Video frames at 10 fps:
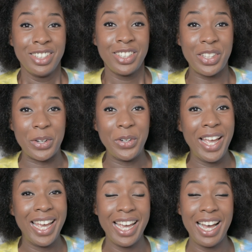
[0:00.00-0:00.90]
So
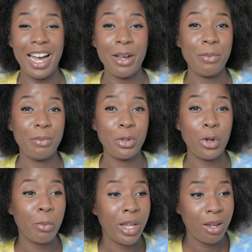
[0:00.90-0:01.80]
I'm
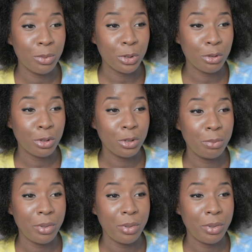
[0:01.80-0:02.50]
not a makeup guru,